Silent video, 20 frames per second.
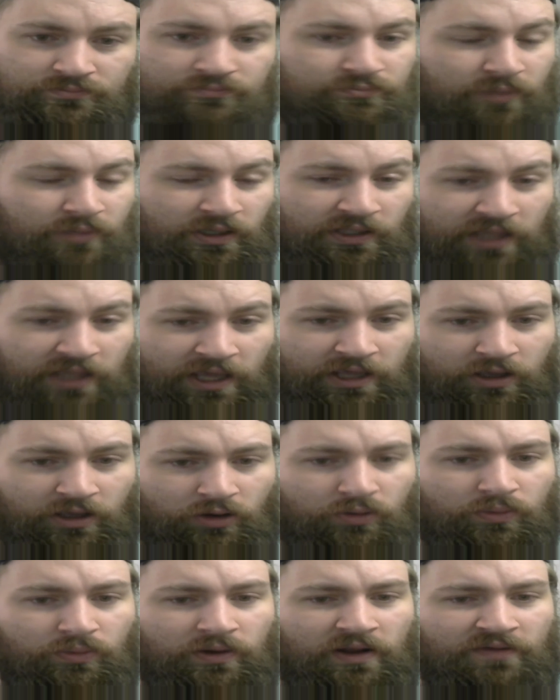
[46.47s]
by
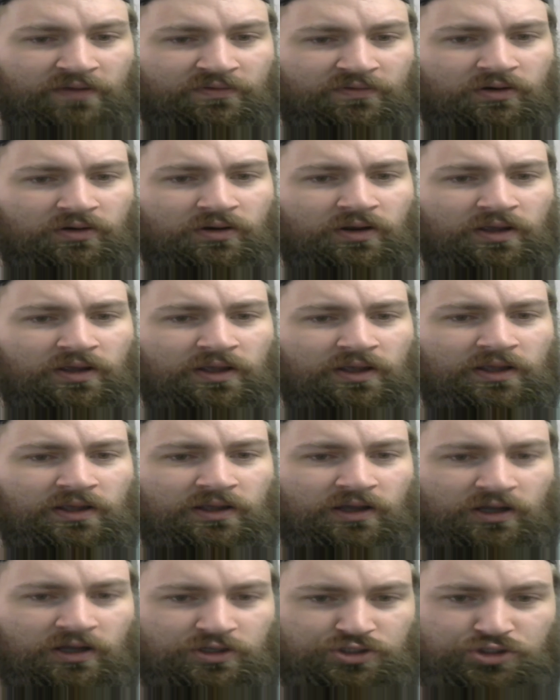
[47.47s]
KO whatever.
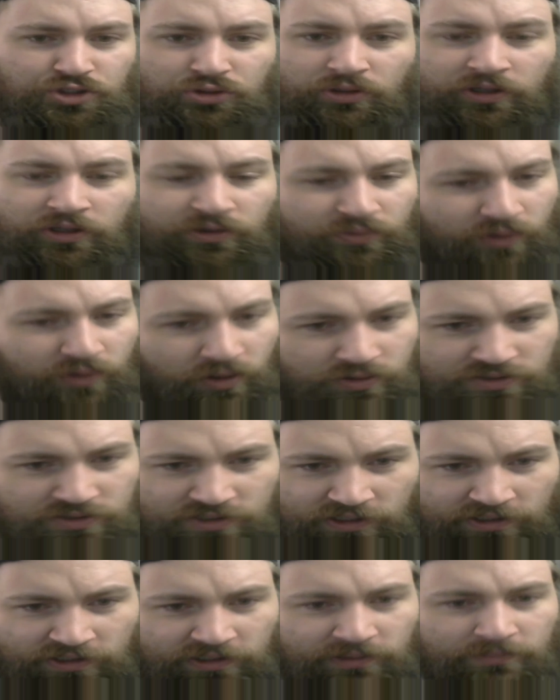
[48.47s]
Uh, Julian
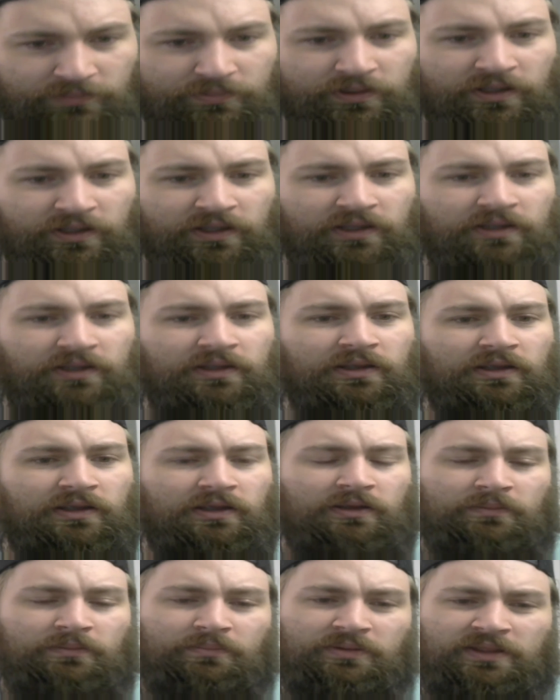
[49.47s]
Erosa he beat,
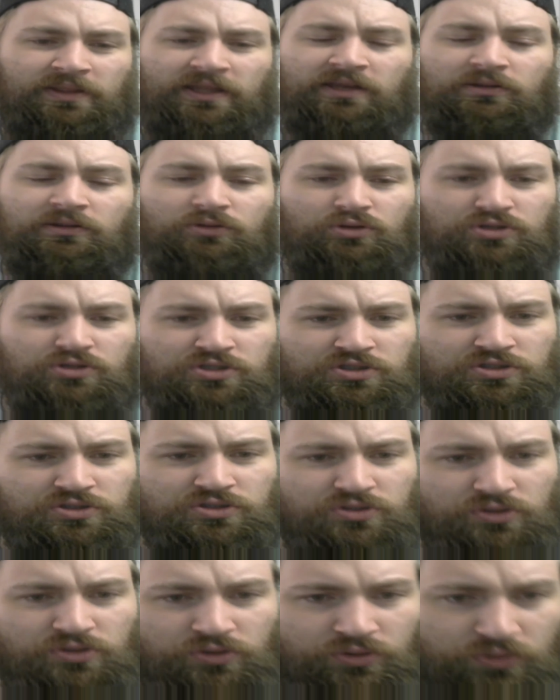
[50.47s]
but then he loses
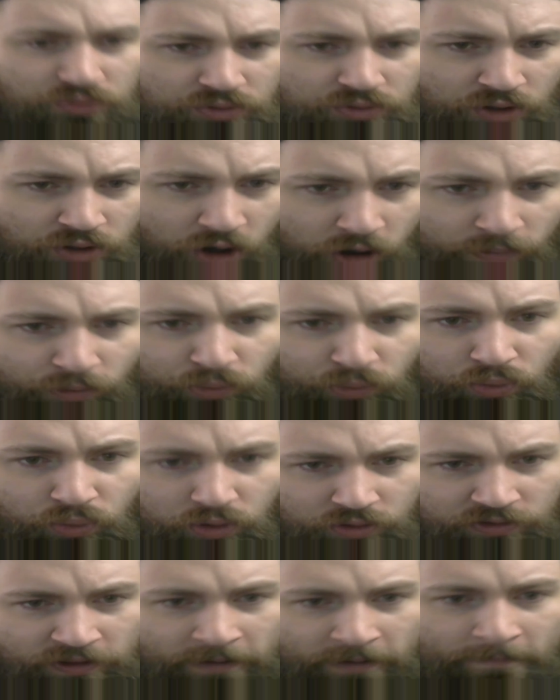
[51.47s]
to Khama
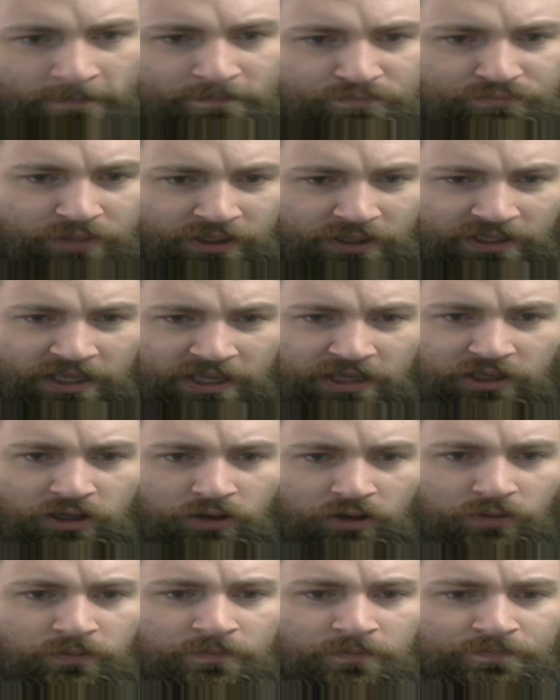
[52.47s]
Worthy by
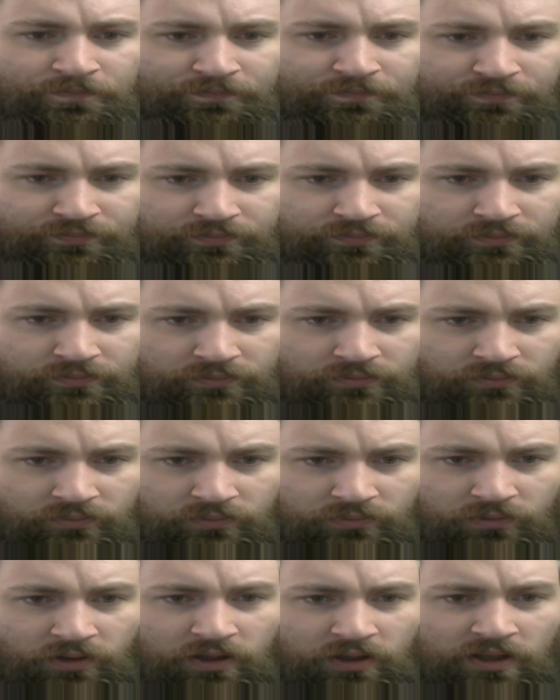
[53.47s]
KO.
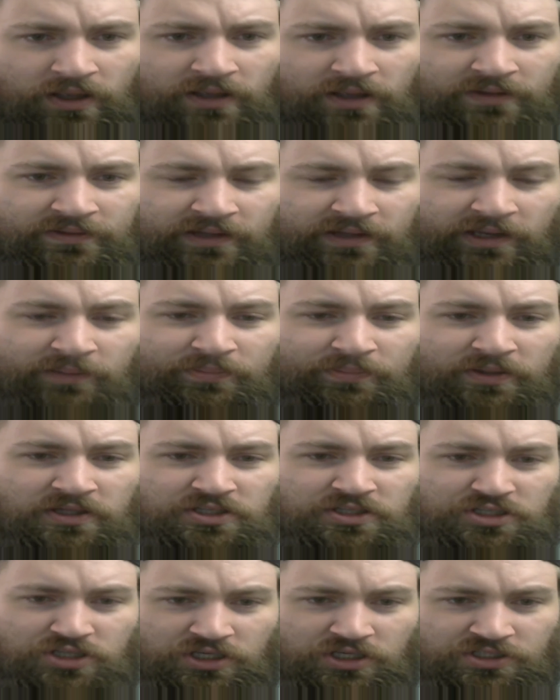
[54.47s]
Then he
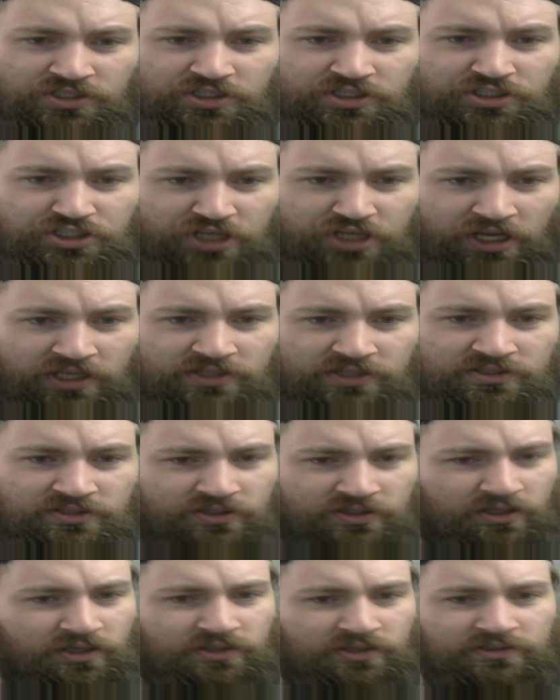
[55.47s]
beats Justin Jaynes,
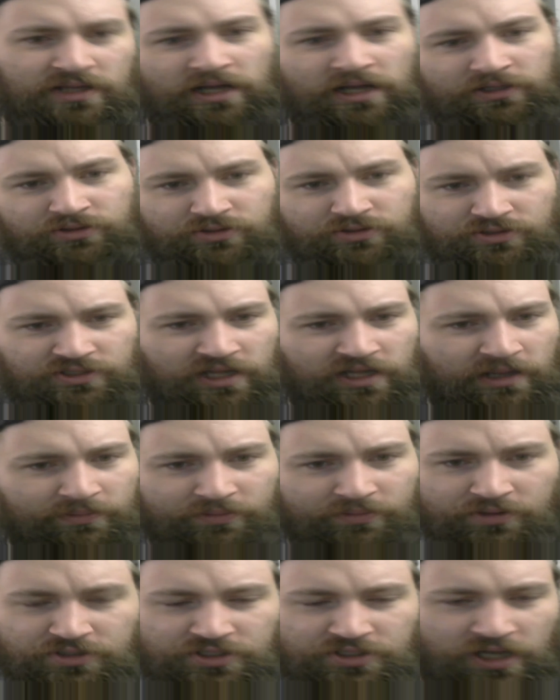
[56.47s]
uh, doctor
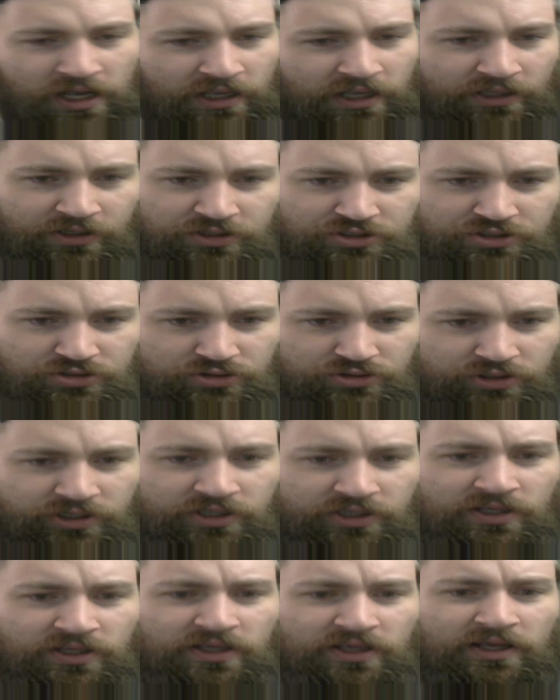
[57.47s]
stoppage, eye
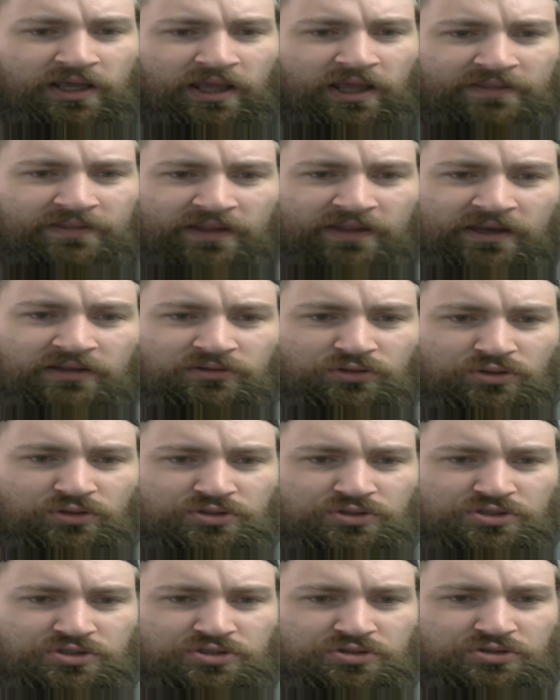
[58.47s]
injury. And then he
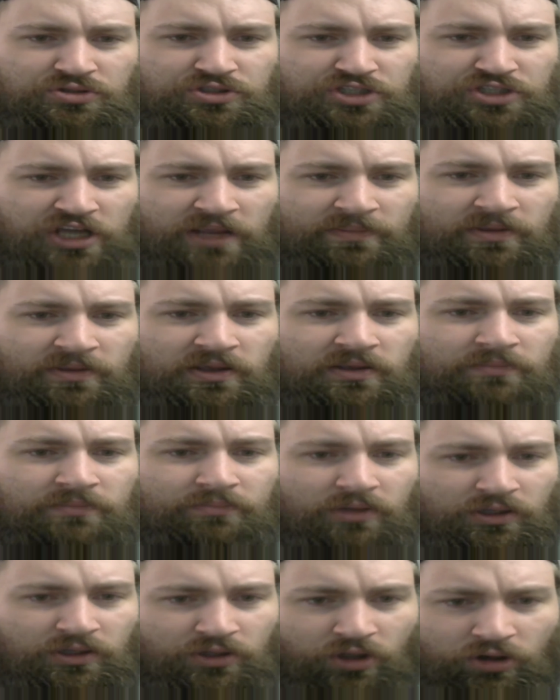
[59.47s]
loses to Jamie
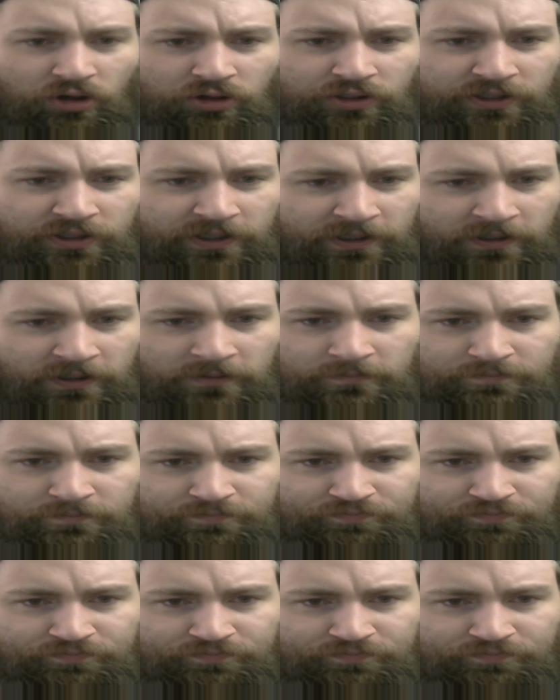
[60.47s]
Mullarkey